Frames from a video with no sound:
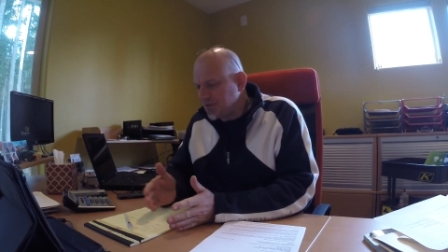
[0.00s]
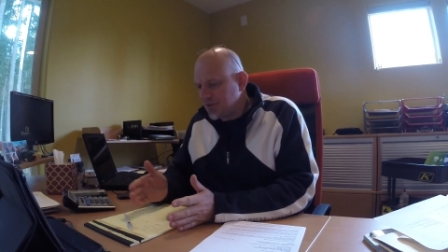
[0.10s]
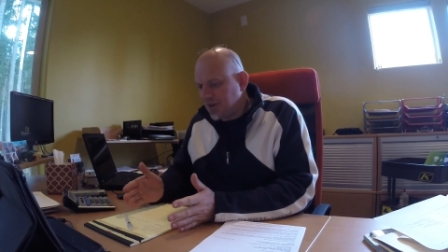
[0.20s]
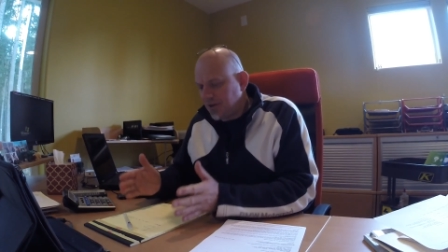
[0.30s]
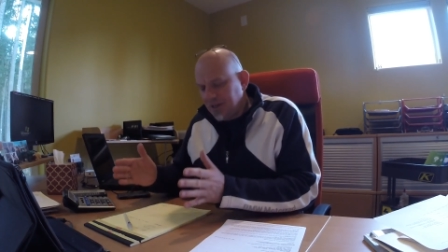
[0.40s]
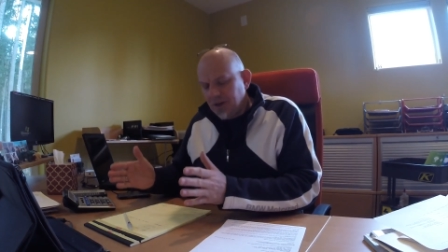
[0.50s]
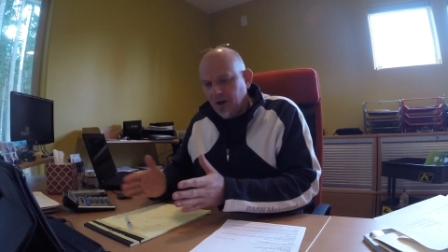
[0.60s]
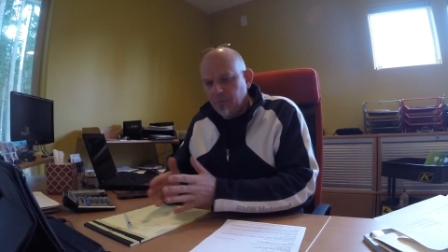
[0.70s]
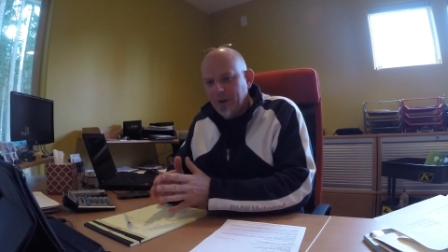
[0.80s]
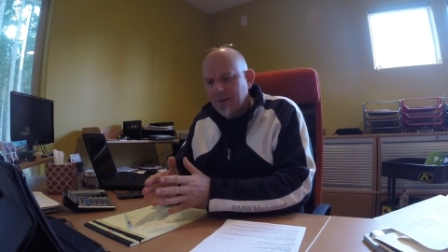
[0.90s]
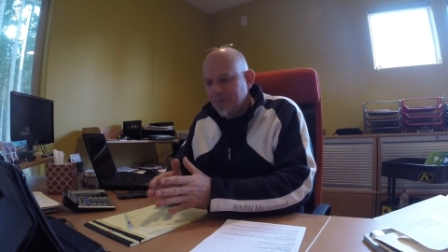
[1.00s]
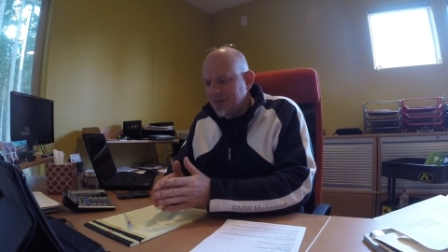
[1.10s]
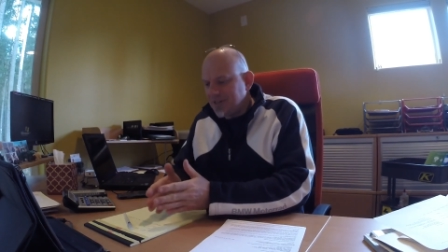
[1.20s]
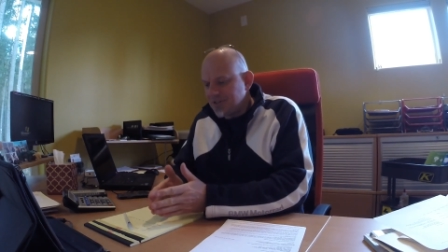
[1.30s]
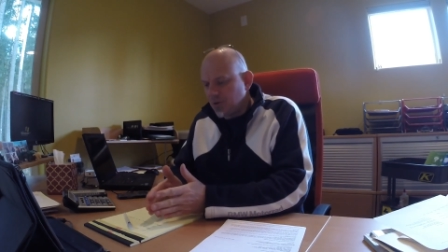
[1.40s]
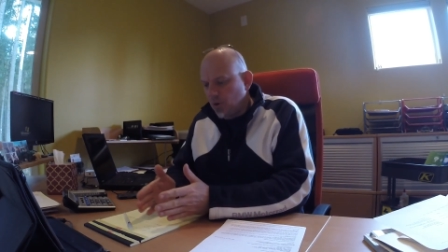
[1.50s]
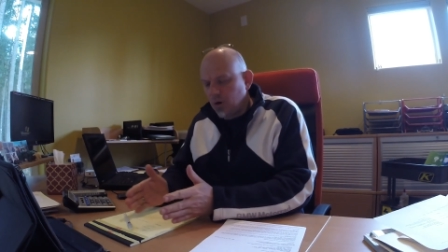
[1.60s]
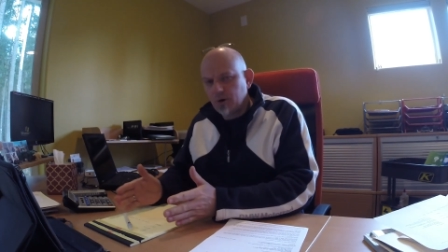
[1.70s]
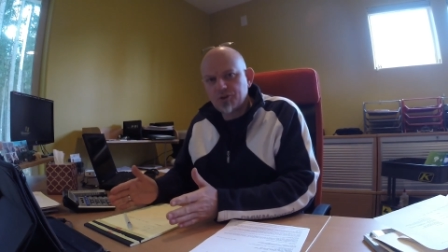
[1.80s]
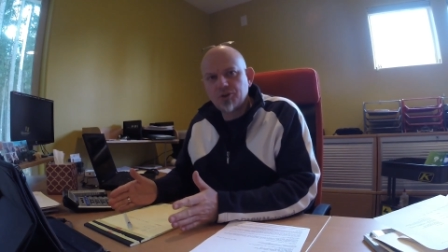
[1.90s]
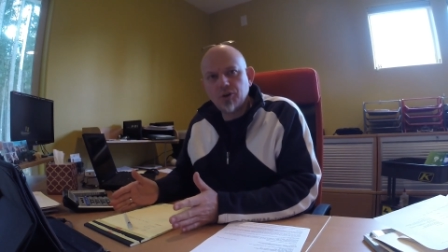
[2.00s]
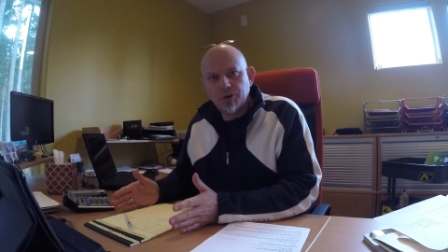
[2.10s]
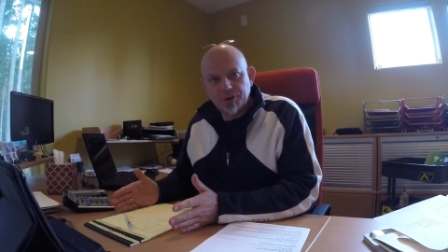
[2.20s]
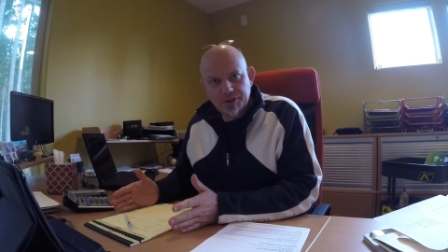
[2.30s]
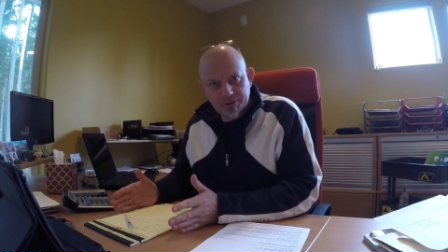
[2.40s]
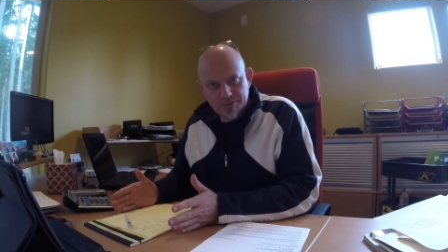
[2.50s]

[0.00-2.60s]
on paper, yes, it all looks good.